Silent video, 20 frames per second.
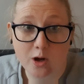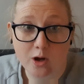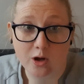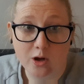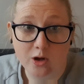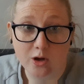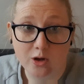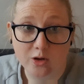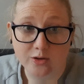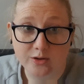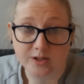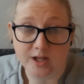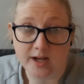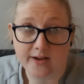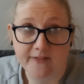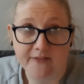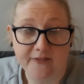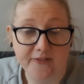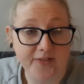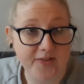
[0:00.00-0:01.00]
on
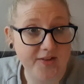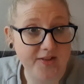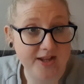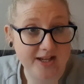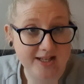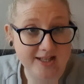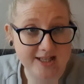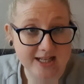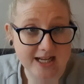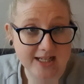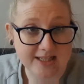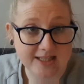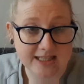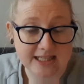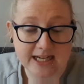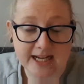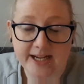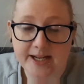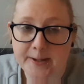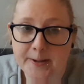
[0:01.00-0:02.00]
this
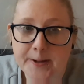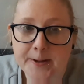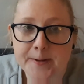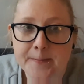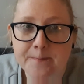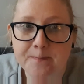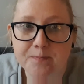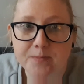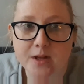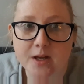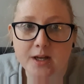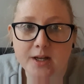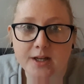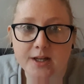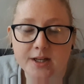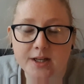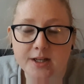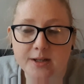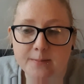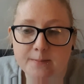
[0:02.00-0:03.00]
Saturday.
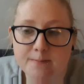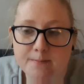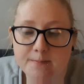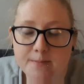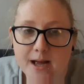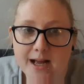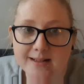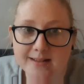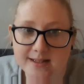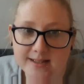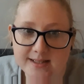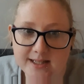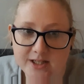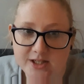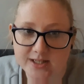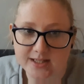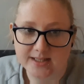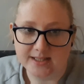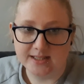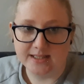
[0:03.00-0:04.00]
Um, as I
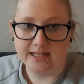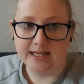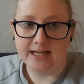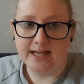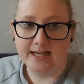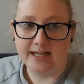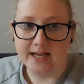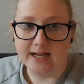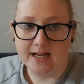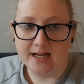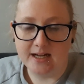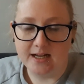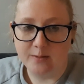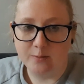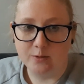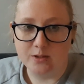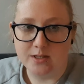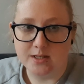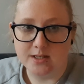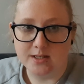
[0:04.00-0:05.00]
said yesterday, I
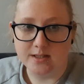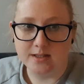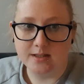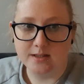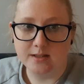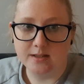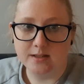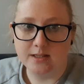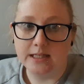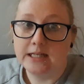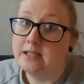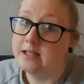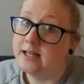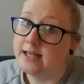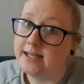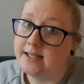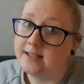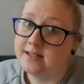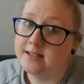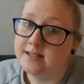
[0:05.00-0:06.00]
was in
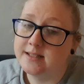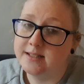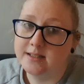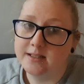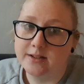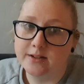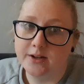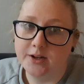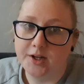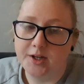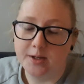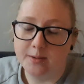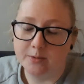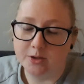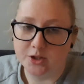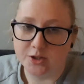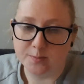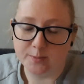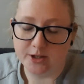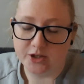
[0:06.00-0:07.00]
late
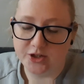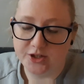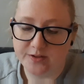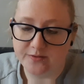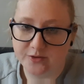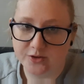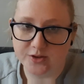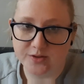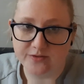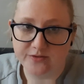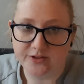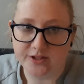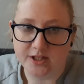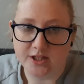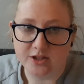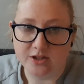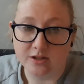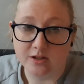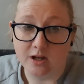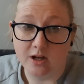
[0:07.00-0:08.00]
because um, my shift doesn't
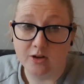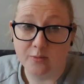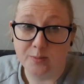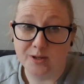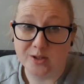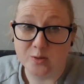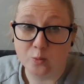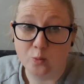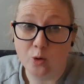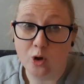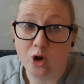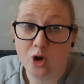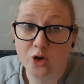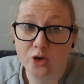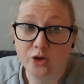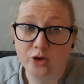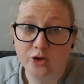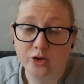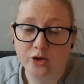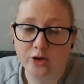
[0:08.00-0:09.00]
finish till half past
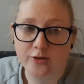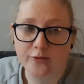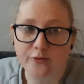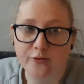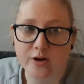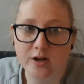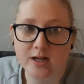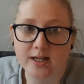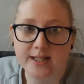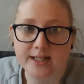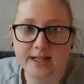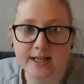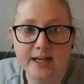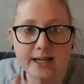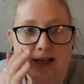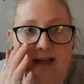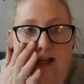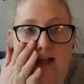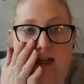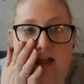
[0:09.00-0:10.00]
one on a
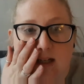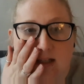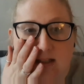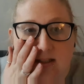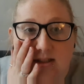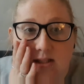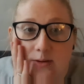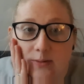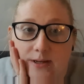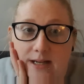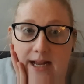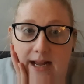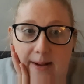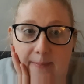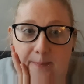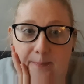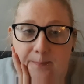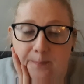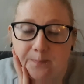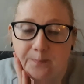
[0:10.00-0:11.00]
Friday. So
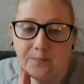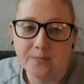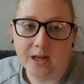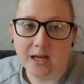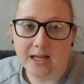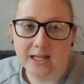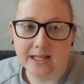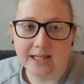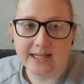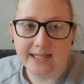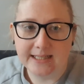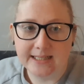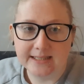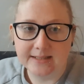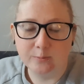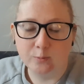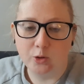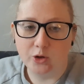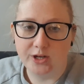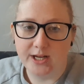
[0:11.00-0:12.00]
yeah, a
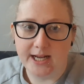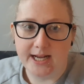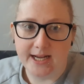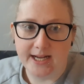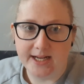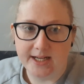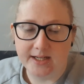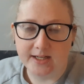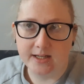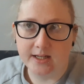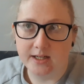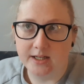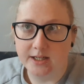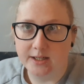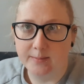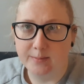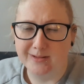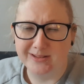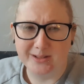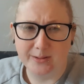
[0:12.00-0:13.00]
late one in.
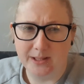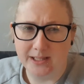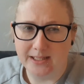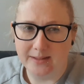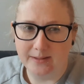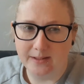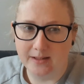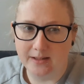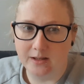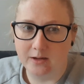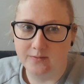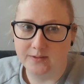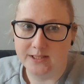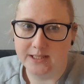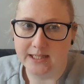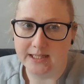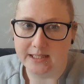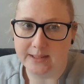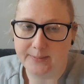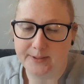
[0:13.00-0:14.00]
Um, I was a late,
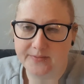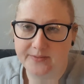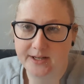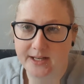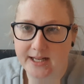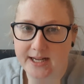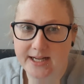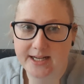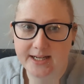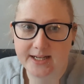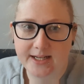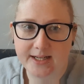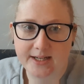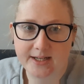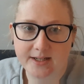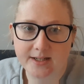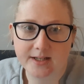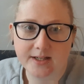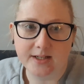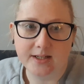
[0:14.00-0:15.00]
obviously I had a little bit of a
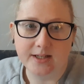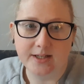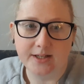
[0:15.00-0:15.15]
lay in.